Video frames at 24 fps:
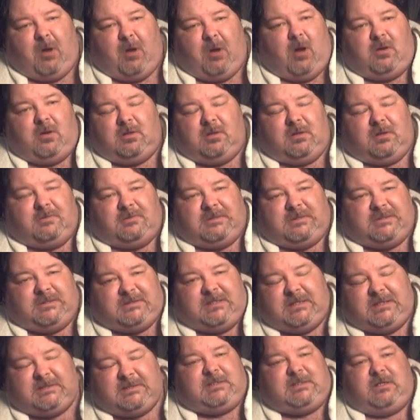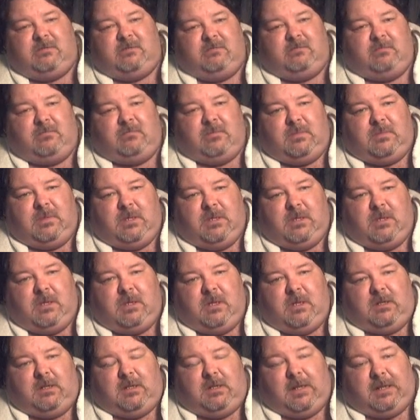part of the system
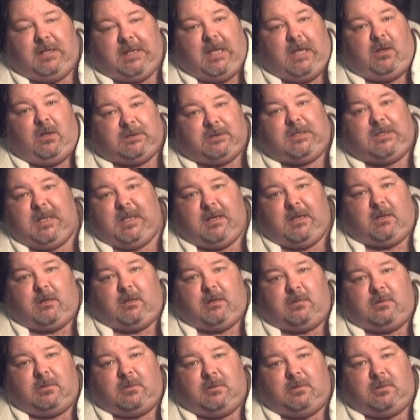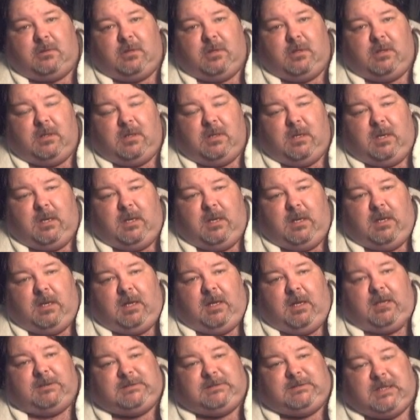like health care,
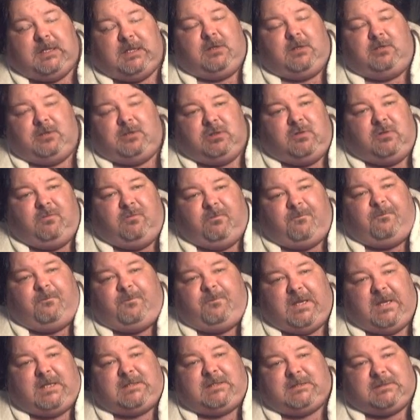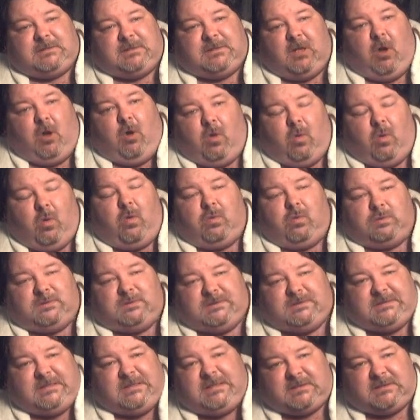until you fix the whole
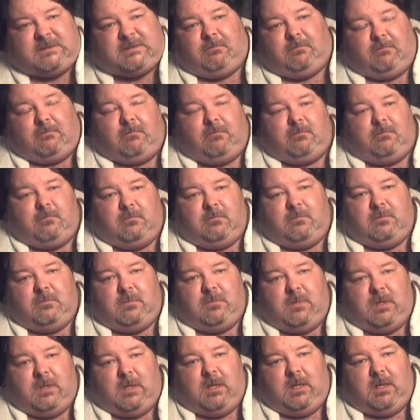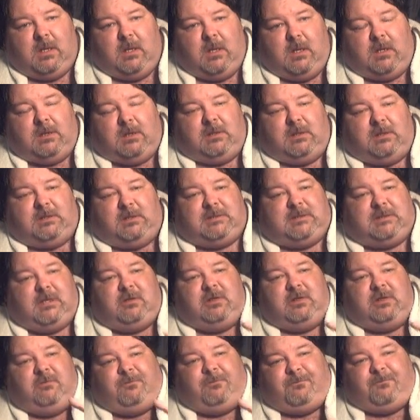system.
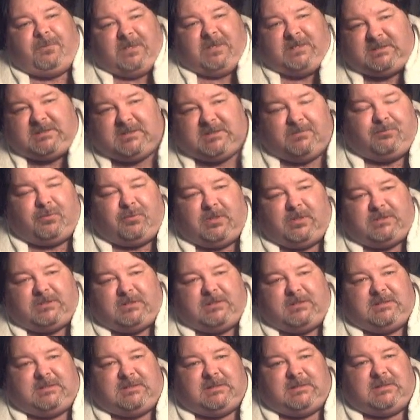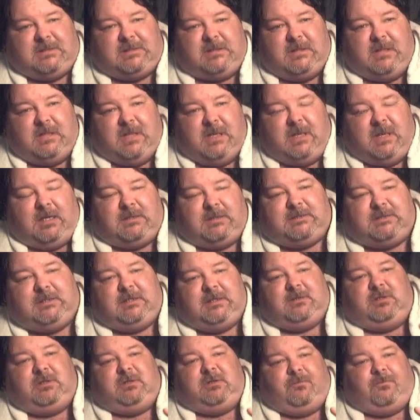Until you fix the prisons,
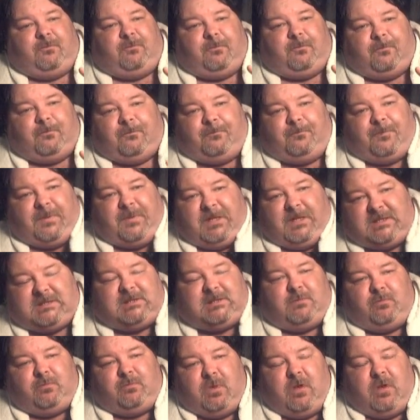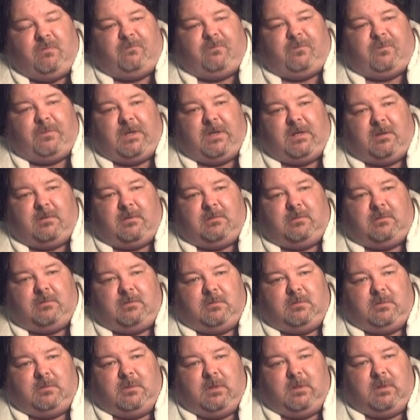until you fix the welfare.
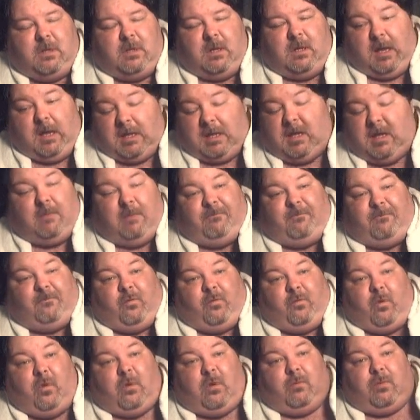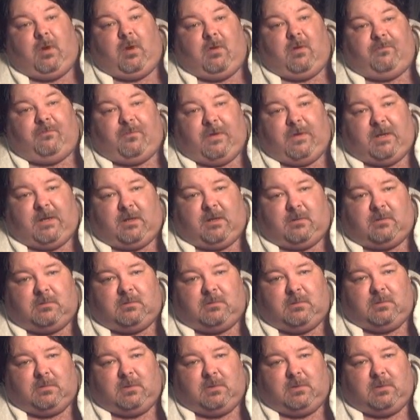And I'm for welfare